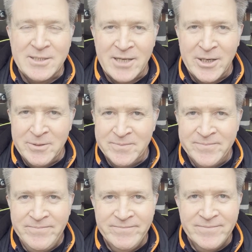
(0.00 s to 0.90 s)
So
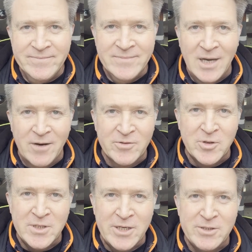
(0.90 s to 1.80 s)

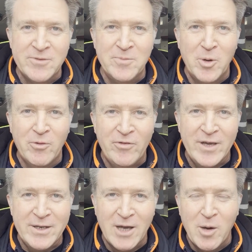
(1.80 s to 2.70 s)
after a dose of
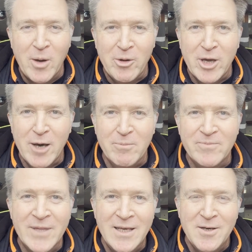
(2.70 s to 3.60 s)
morphine, I woke up
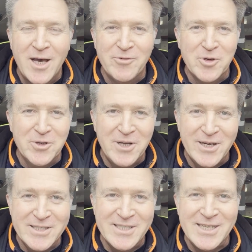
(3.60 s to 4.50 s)
after a good
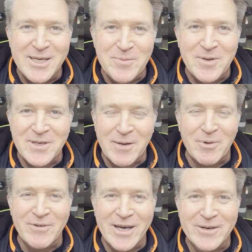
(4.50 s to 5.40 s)
night's sleep, a
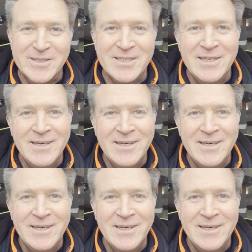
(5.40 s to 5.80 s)
couple of hours,